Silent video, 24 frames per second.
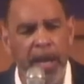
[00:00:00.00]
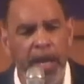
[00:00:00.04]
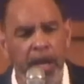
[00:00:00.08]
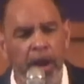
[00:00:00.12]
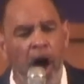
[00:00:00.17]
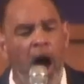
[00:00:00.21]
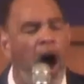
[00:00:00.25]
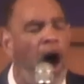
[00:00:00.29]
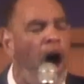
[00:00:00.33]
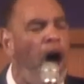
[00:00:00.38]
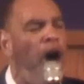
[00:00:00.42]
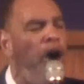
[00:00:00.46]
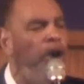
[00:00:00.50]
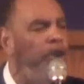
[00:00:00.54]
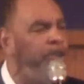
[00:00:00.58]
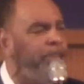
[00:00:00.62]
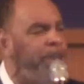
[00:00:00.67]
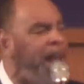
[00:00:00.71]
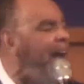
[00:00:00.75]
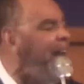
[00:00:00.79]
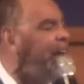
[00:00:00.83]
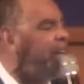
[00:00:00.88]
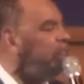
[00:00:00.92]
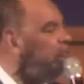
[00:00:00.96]
And all
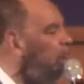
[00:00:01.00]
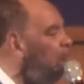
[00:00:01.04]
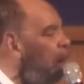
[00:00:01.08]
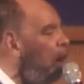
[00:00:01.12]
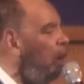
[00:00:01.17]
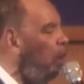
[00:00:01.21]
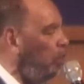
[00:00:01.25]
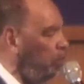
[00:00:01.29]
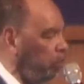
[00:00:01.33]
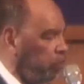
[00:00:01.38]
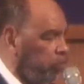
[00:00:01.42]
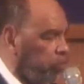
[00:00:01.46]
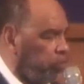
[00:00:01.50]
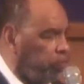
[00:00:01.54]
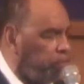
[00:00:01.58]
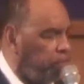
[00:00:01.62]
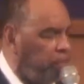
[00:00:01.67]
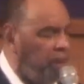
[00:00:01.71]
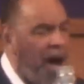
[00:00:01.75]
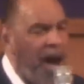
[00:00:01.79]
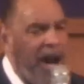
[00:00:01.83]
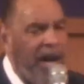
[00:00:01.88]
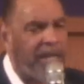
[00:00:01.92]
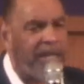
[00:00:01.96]
night long,
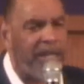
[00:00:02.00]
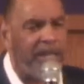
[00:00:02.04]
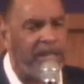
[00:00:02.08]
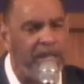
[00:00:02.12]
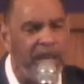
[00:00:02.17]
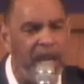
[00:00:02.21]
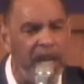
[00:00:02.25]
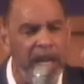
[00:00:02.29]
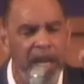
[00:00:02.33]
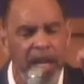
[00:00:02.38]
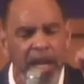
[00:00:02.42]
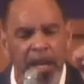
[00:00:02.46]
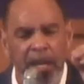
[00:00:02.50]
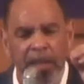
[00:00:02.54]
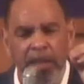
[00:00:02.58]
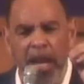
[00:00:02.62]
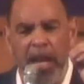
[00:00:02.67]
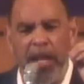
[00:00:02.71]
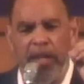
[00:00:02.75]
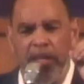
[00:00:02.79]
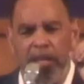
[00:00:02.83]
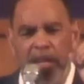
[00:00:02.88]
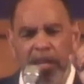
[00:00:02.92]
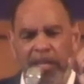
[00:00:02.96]
Marcus,
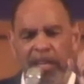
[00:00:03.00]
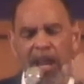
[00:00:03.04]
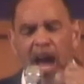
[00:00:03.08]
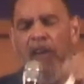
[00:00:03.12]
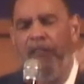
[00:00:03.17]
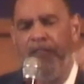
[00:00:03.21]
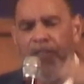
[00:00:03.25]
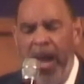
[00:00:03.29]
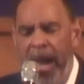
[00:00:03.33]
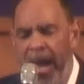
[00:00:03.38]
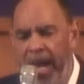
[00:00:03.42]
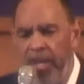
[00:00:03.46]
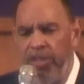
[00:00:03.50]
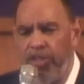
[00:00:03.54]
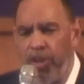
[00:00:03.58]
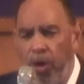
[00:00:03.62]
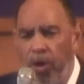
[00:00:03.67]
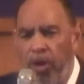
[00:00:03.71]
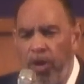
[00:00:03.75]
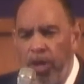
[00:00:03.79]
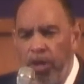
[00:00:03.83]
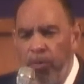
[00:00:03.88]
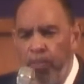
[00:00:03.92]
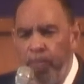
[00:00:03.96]
the death
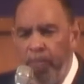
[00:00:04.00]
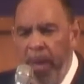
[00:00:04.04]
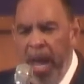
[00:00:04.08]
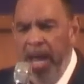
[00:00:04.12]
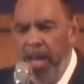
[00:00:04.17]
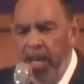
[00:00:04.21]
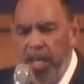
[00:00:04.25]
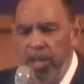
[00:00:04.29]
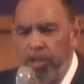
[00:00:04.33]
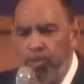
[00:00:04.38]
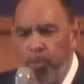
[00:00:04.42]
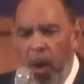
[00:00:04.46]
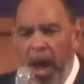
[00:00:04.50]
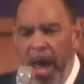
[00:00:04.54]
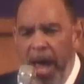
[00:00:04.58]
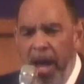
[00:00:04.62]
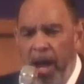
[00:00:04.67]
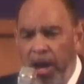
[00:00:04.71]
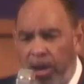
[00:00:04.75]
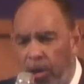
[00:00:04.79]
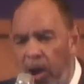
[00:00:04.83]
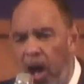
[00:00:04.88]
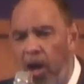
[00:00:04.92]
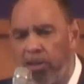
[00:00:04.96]
angel made his
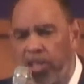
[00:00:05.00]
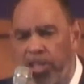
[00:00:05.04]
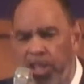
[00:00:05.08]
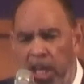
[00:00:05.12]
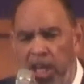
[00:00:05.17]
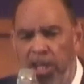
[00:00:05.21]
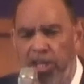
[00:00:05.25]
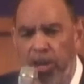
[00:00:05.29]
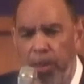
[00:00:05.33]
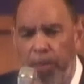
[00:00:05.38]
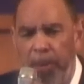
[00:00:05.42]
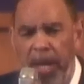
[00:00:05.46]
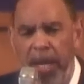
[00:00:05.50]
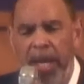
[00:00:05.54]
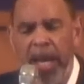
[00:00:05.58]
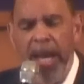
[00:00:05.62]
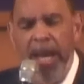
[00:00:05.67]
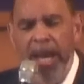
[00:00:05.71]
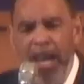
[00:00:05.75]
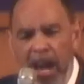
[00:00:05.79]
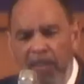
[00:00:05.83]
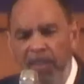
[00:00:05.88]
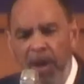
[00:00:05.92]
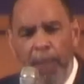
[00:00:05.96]
way across Egypt. And
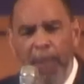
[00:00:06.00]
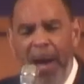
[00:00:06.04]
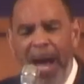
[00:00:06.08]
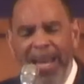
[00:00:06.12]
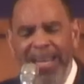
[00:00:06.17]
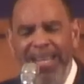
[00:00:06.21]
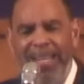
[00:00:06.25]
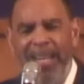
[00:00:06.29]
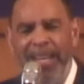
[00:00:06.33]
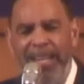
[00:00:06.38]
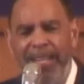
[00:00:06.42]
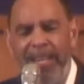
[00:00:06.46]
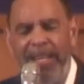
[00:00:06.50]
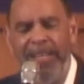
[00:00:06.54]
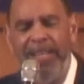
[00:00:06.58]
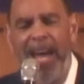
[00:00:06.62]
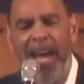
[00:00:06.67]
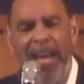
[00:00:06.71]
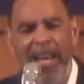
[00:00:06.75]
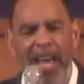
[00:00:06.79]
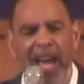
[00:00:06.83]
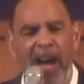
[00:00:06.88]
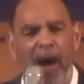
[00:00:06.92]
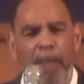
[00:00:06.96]
everybody that did
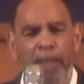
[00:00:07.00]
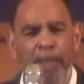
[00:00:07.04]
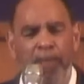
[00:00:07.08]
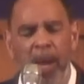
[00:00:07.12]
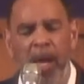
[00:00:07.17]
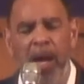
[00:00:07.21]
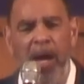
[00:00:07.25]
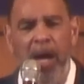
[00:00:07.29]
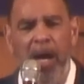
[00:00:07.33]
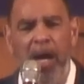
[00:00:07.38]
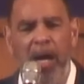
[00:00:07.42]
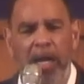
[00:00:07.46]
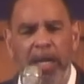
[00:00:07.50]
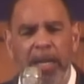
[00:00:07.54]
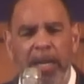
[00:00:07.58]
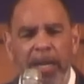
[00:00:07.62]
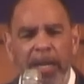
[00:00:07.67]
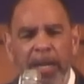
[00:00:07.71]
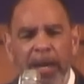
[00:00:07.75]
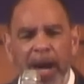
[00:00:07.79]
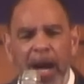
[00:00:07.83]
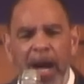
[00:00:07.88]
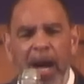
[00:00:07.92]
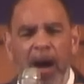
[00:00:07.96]
not have blood
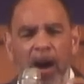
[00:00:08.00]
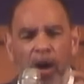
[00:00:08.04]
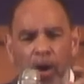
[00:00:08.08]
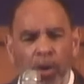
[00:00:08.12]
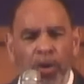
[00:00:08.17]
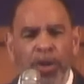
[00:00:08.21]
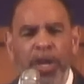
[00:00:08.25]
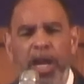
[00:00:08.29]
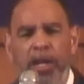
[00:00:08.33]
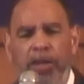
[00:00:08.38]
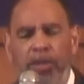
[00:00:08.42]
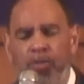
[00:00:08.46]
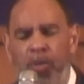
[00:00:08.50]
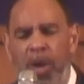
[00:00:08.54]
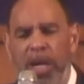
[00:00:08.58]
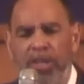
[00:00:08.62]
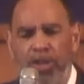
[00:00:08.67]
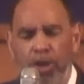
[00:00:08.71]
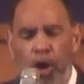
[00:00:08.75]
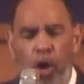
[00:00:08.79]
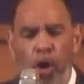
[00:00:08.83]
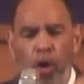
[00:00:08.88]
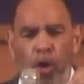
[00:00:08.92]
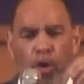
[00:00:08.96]
on their
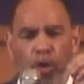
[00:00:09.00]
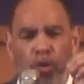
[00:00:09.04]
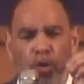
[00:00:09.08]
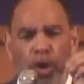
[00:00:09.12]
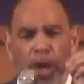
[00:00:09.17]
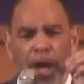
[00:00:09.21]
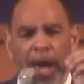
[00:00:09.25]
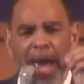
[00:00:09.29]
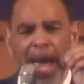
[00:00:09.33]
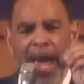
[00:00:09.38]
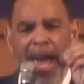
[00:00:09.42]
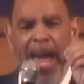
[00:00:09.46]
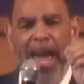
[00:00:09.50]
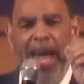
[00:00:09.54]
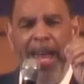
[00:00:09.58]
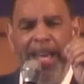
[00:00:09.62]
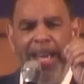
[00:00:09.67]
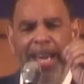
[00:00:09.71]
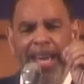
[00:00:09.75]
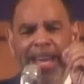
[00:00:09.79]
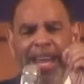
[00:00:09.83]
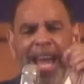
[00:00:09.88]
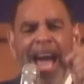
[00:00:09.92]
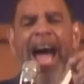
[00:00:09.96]
threshold
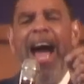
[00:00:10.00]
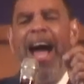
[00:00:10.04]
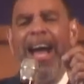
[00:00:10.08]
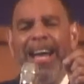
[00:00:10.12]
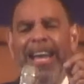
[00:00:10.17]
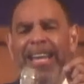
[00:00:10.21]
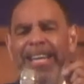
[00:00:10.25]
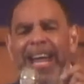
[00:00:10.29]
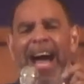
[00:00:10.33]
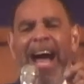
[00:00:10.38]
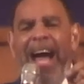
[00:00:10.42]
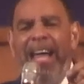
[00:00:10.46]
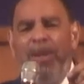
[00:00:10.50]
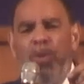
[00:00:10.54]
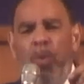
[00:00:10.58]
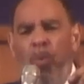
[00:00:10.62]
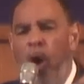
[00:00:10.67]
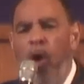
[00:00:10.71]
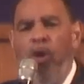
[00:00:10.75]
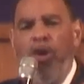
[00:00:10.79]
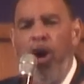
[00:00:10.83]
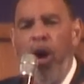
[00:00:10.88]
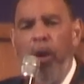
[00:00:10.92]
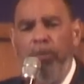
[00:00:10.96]
had an agonizing,
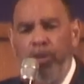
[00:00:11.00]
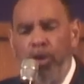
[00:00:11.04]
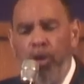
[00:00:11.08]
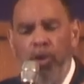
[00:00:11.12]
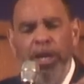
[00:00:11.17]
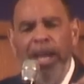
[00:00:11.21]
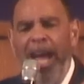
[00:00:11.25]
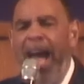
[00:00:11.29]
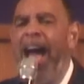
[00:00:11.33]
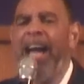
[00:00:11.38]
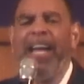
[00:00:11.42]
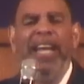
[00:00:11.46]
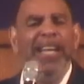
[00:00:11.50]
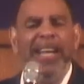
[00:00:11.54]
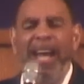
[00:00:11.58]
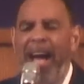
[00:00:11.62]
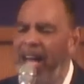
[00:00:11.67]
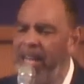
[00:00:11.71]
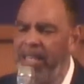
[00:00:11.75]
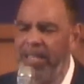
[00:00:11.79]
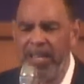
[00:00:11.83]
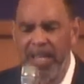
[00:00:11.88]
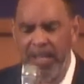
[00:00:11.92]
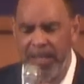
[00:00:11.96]
woke up to an
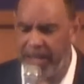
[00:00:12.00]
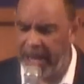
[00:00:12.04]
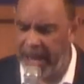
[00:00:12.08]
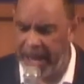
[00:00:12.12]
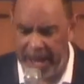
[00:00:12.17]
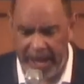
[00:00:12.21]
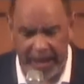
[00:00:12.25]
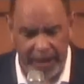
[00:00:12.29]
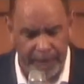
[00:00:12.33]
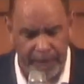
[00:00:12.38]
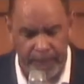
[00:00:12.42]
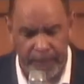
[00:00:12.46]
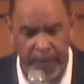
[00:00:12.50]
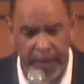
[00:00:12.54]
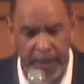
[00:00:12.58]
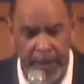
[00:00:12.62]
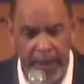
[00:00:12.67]
agonizing thing.